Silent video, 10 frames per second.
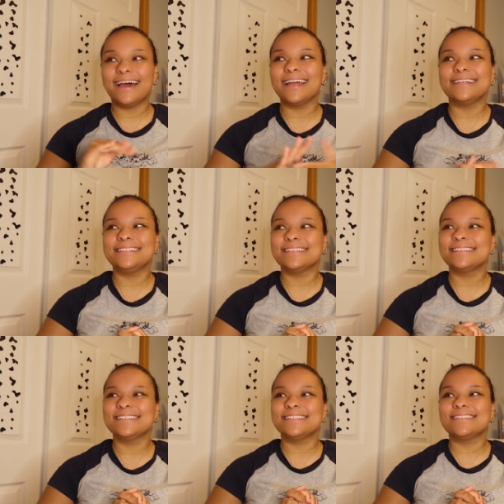I
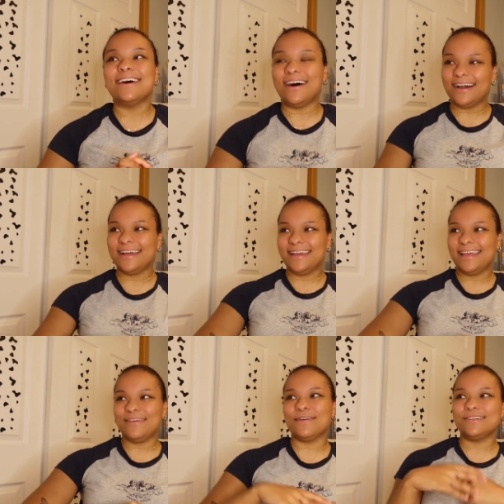just thought
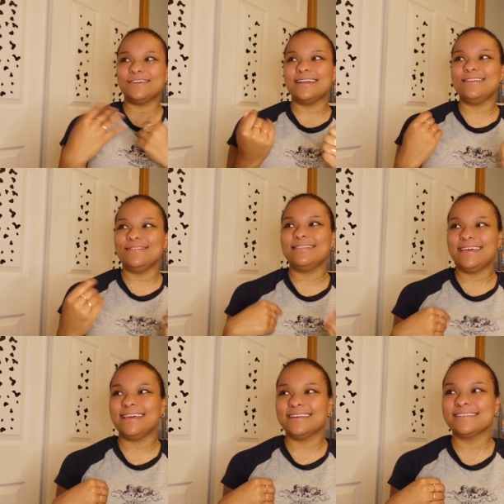if I tried new
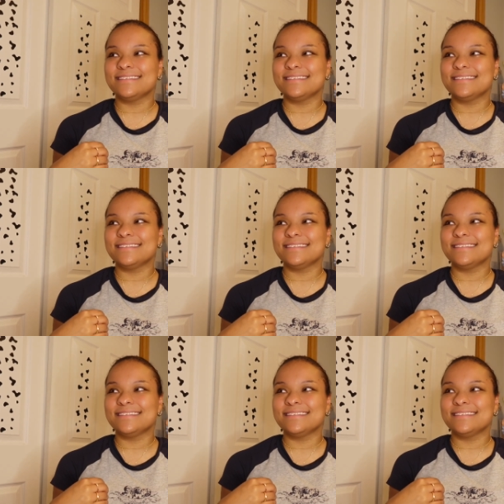things,